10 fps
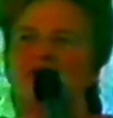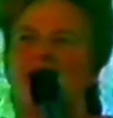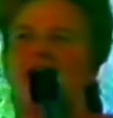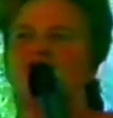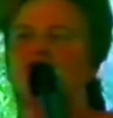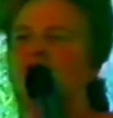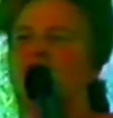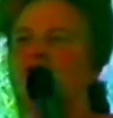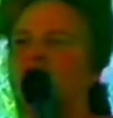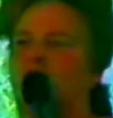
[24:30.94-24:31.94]
next to
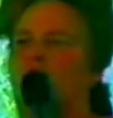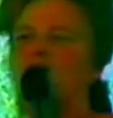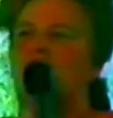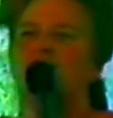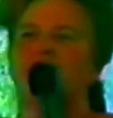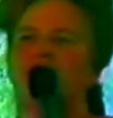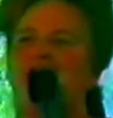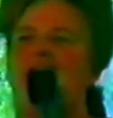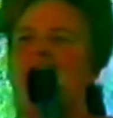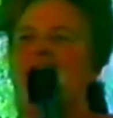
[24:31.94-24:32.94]
the throne of
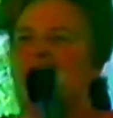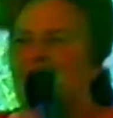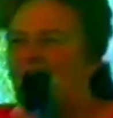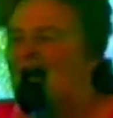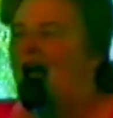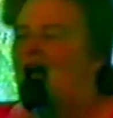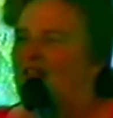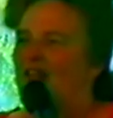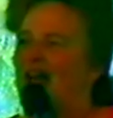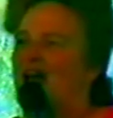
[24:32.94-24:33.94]
God?
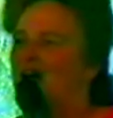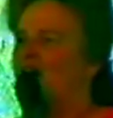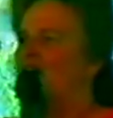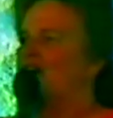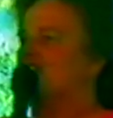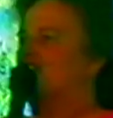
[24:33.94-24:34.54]
They're